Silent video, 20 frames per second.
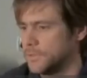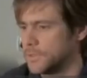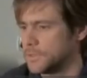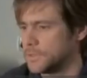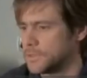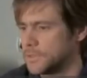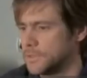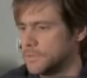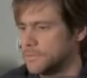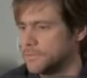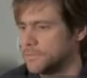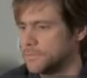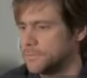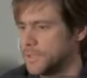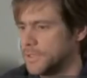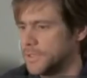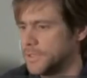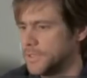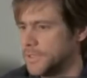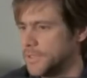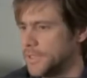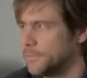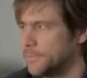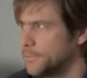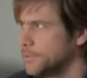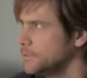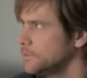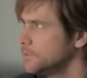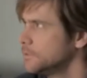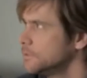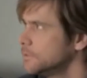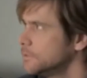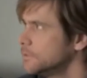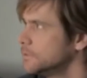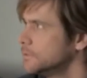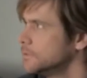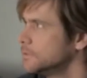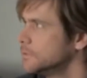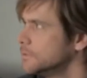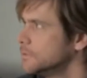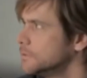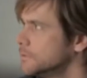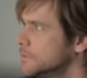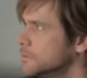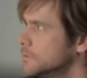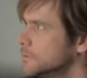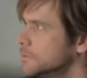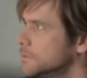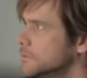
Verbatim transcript: any risk of brain damage? It's on a par